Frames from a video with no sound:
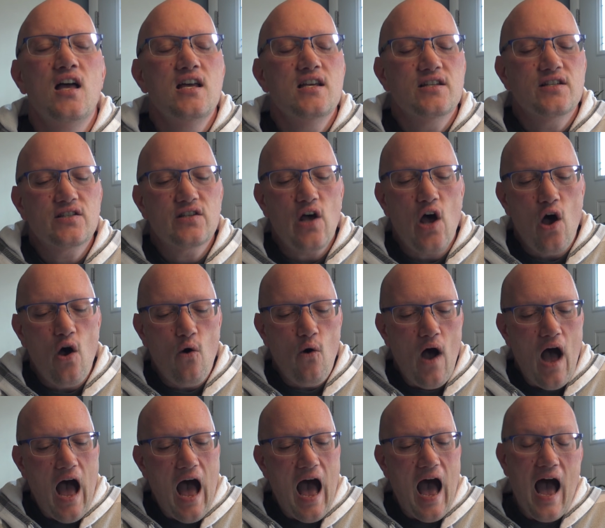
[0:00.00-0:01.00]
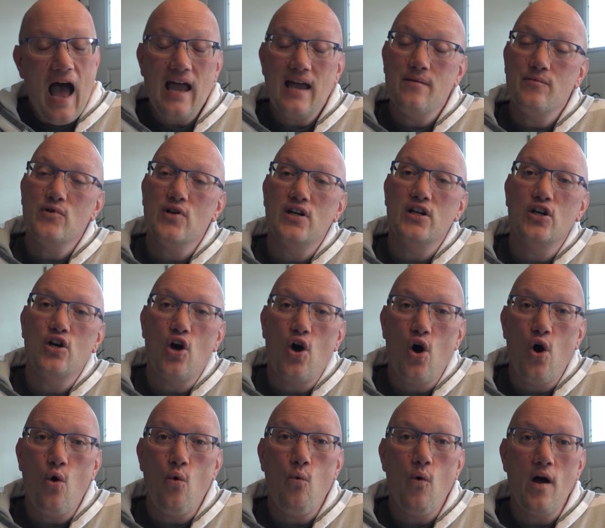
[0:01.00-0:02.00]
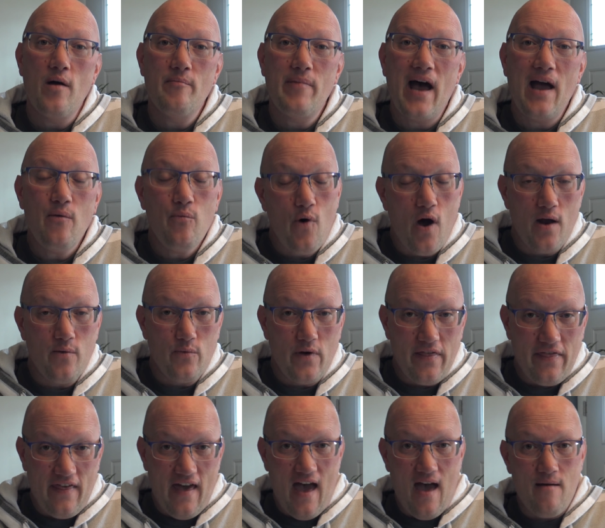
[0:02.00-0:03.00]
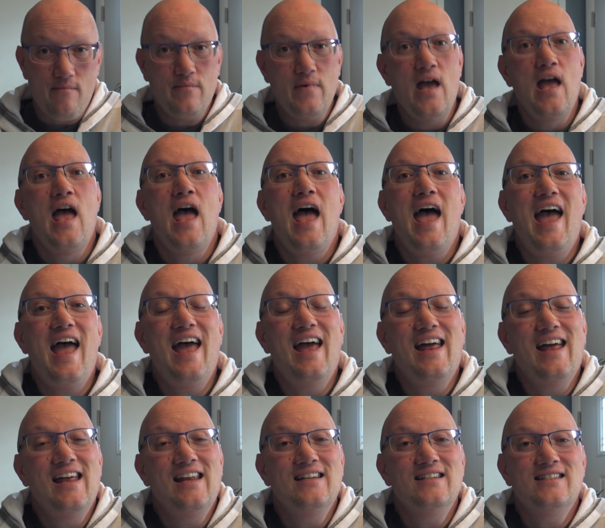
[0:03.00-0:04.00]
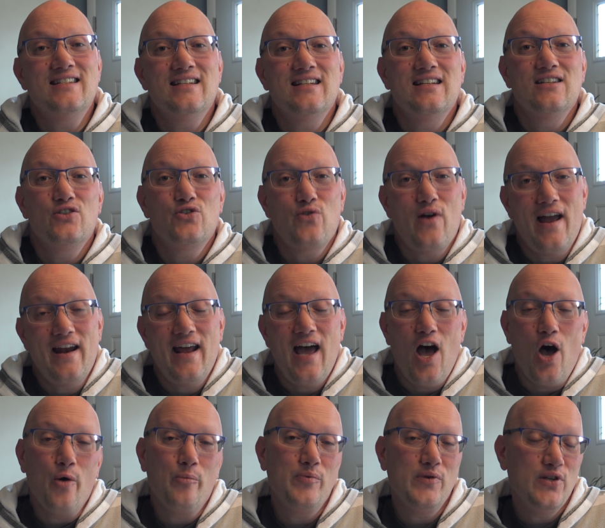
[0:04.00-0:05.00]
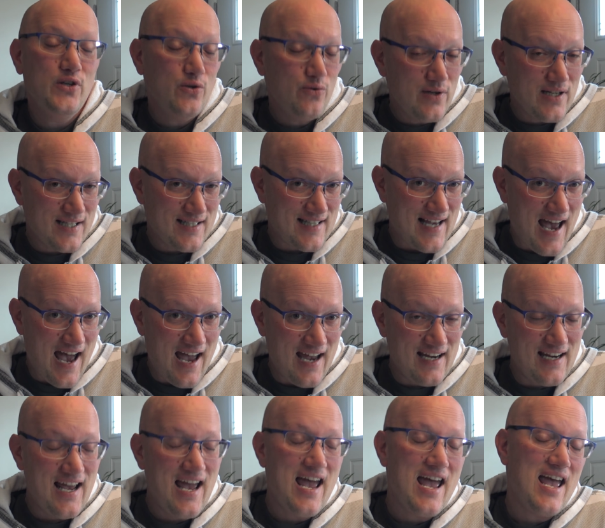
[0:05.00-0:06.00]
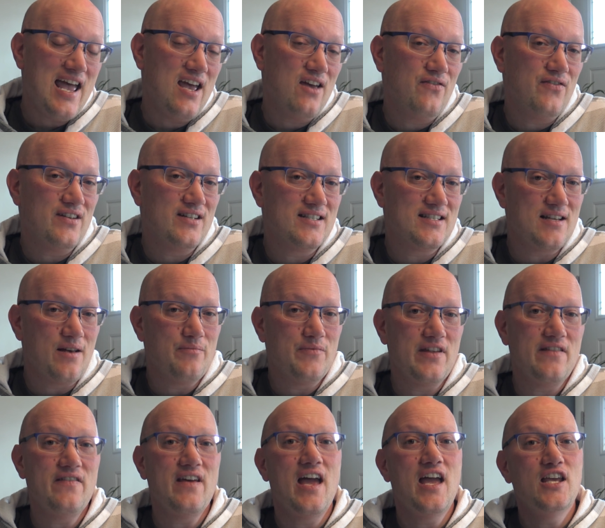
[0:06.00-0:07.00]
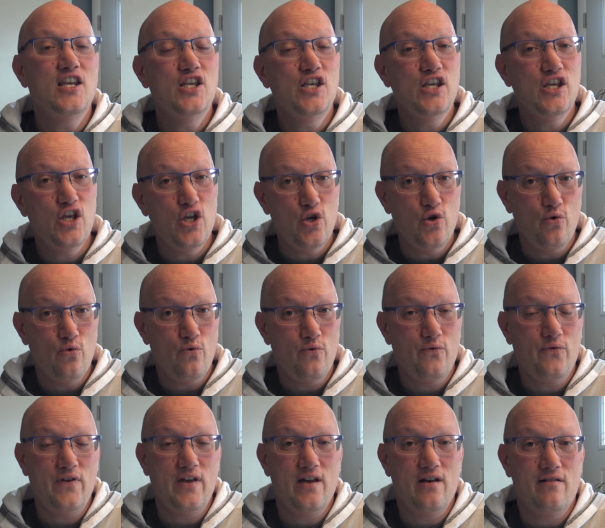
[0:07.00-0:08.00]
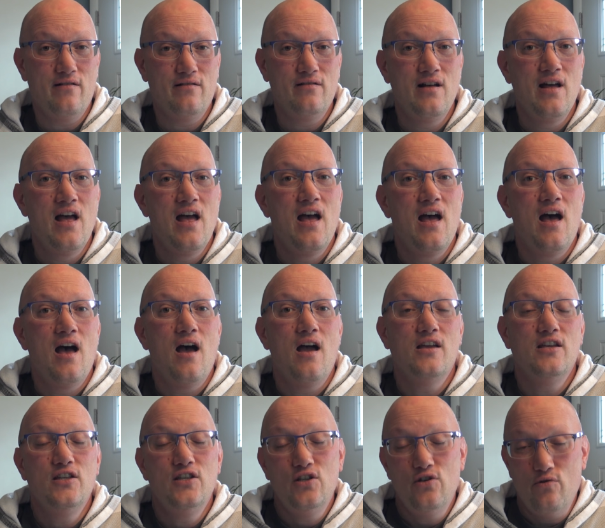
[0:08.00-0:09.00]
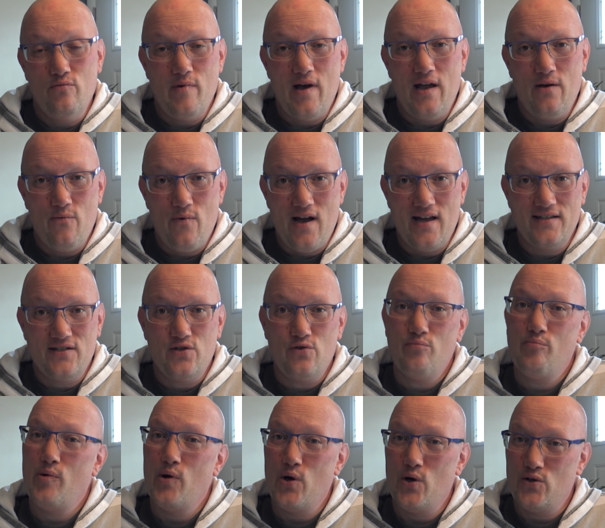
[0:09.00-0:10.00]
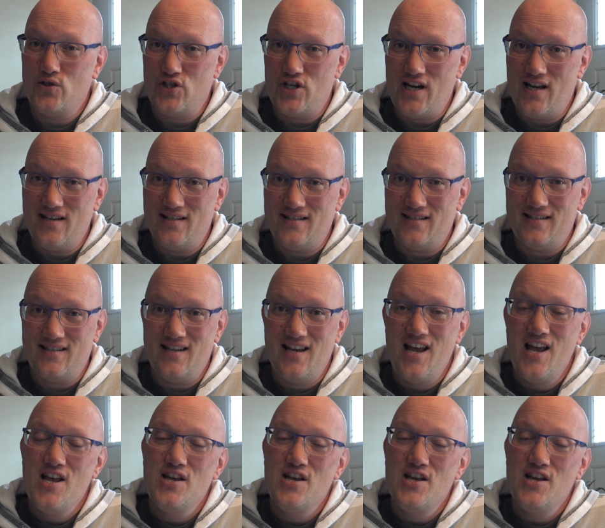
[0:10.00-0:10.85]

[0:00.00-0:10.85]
So I am going to go one by one with them and try to help you decide if it's something that you feel you might want to purchase.